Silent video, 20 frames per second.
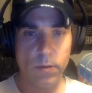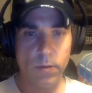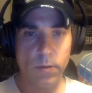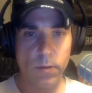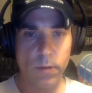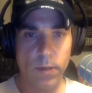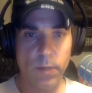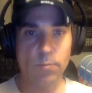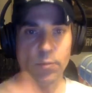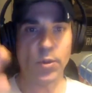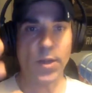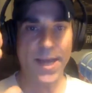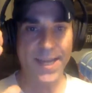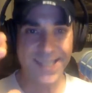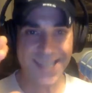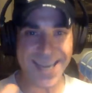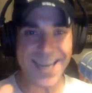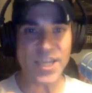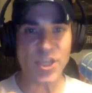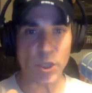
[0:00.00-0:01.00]

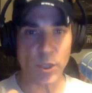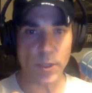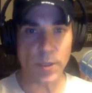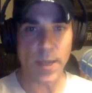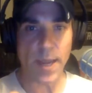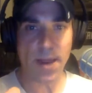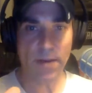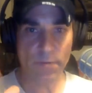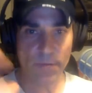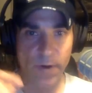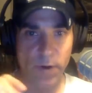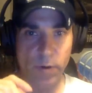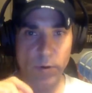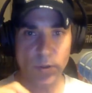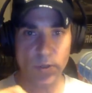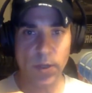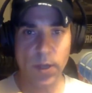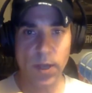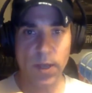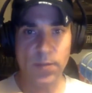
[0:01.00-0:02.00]
implantation and fears
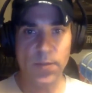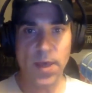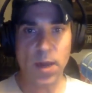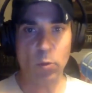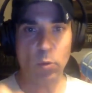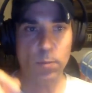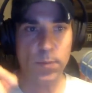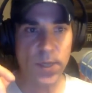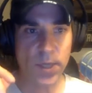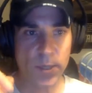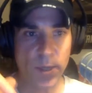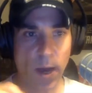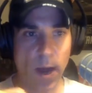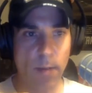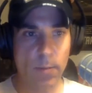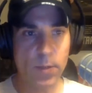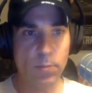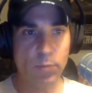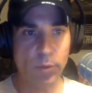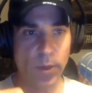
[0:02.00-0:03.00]
that it would be
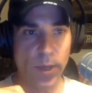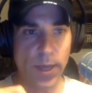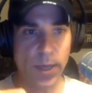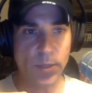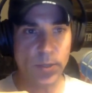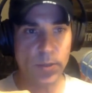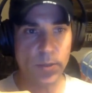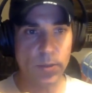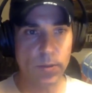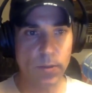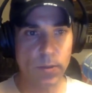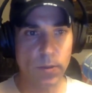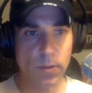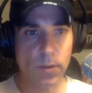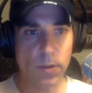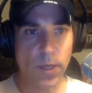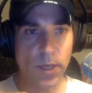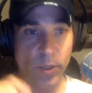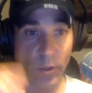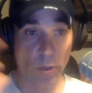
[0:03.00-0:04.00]
commonplace.
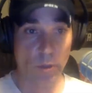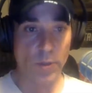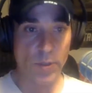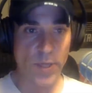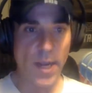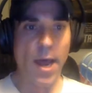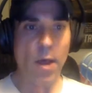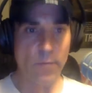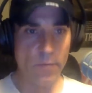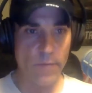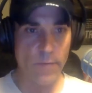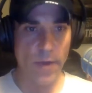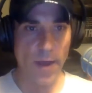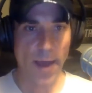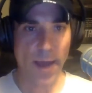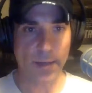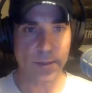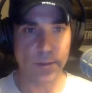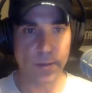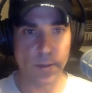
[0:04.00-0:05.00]
It turns out in
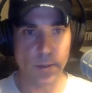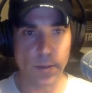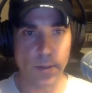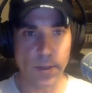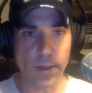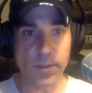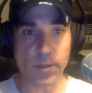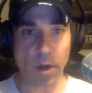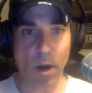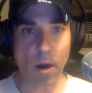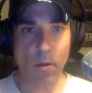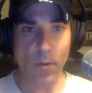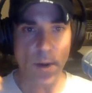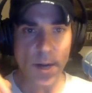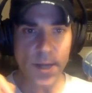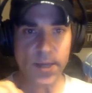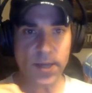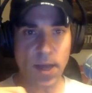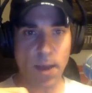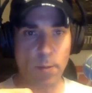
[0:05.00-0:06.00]
fact, it's
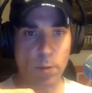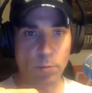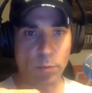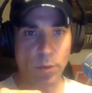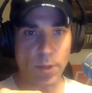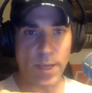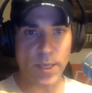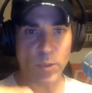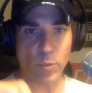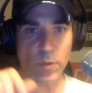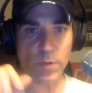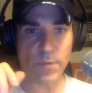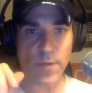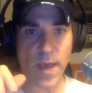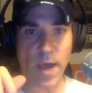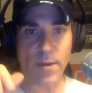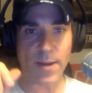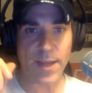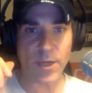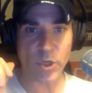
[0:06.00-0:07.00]
already commonplace. We
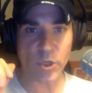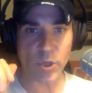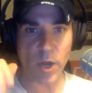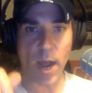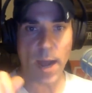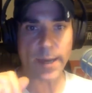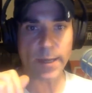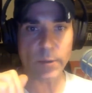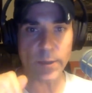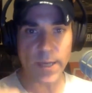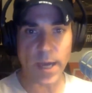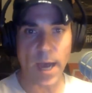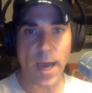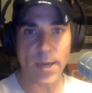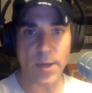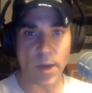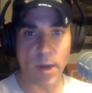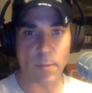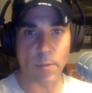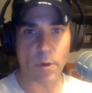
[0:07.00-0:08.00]
found a shockingly high
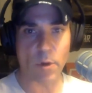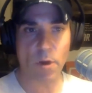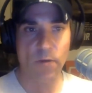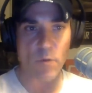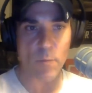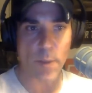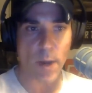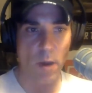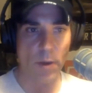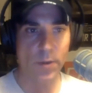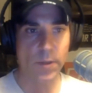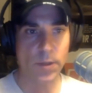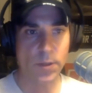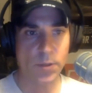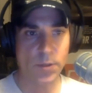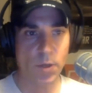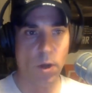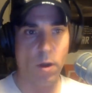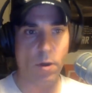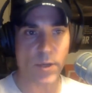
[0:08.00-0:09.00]
number of
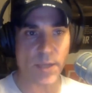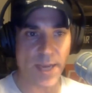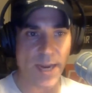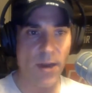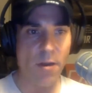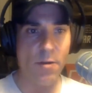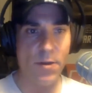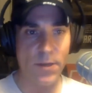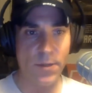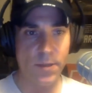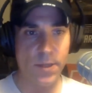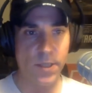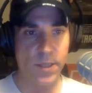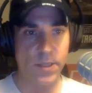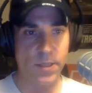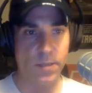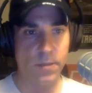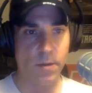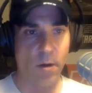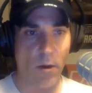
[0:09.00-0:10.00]
Americans are carrying
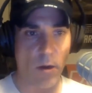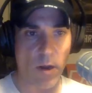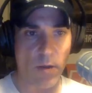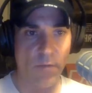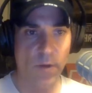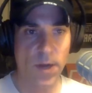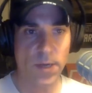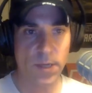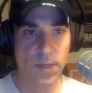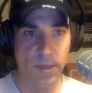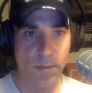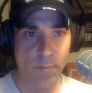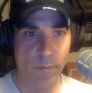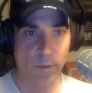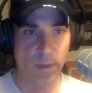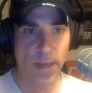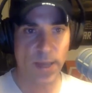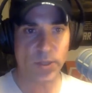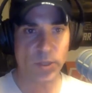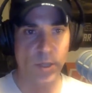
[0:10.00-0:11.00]
these RFID
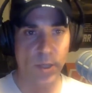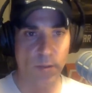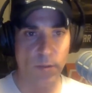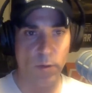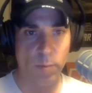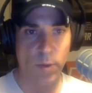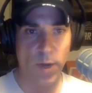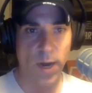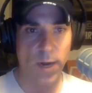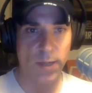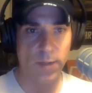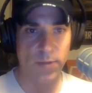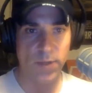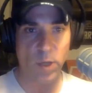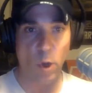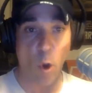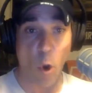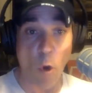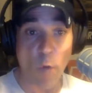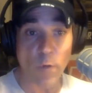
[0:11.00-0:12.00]
implants in their body. The
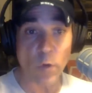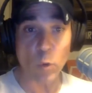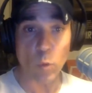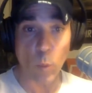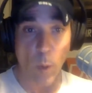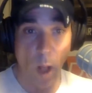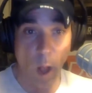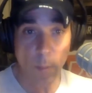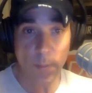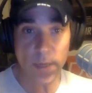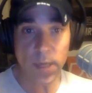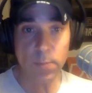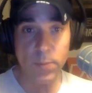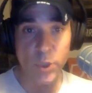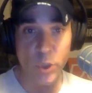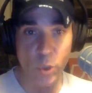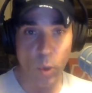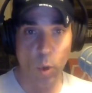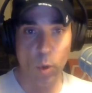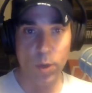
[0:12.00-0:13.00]
overwhelming
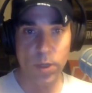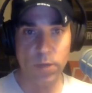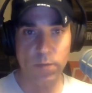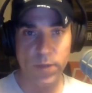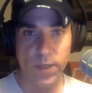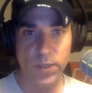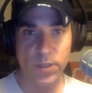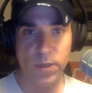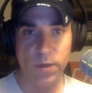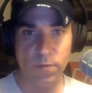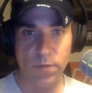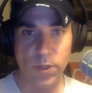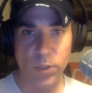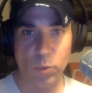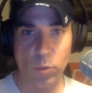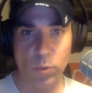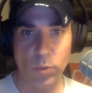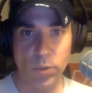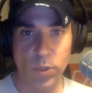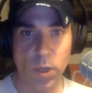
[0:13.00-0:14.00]
majority of these
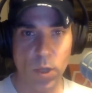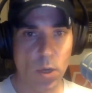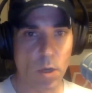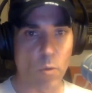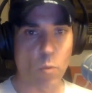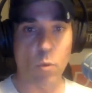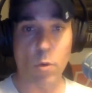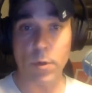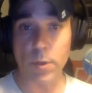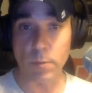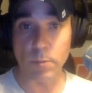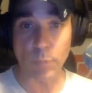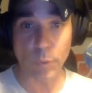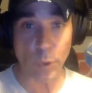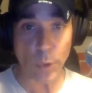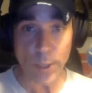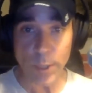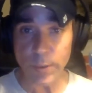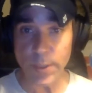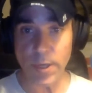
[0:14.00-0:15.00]
individuals were
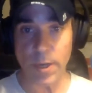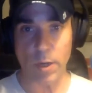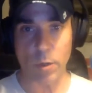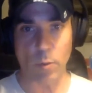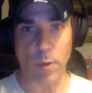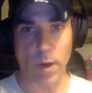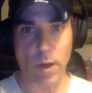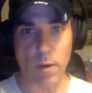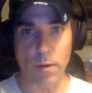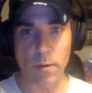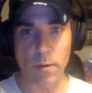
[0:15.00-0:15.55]
completely unaware